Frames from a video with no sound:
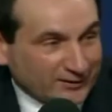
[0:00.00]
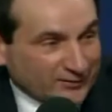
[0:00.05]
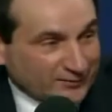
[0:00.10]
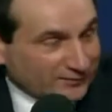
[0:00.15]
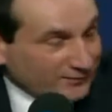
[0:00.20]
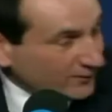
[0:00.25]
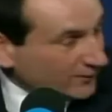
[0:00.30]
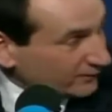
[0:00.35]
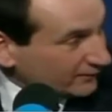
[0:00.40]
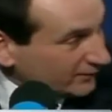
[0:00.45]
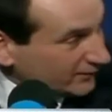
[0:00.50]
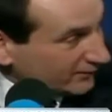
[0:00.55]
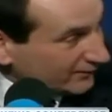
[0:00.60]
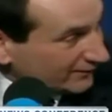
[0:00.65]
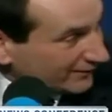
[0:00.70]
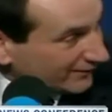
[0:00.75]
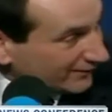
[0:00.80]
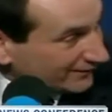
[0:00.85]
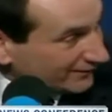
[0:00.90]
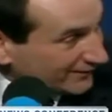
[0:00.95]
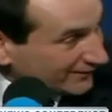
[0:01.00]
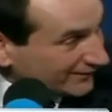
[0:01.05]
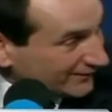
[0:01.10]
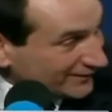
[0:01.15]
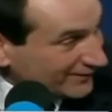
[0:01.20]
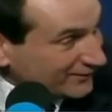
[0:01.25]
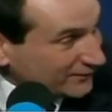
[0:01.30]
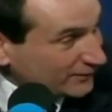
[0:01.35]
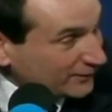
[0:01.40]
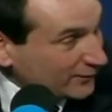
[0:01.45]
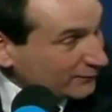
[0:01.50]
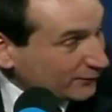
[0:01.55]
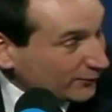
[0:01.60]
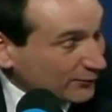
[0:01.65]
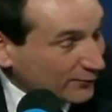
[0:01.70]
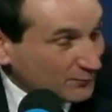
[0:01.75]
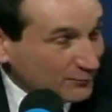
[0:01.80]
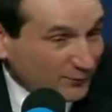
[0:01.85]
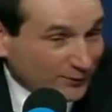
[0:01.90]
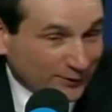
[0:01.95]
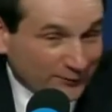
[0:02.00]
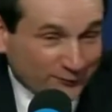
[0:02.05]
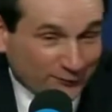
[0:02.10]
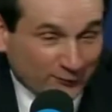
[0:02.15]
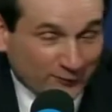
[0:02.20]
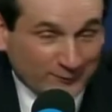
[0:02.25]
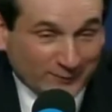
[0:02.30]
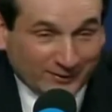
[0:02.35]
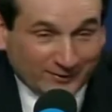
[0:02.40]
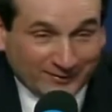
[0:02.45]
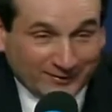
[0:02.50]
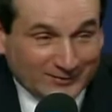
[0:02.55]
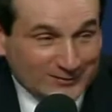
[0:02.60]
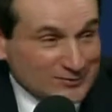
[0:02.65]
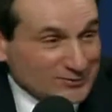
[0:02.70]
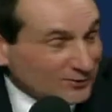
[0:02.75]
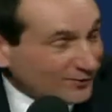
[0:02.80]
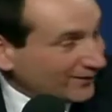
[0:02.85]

I can. You're never going to play for me again.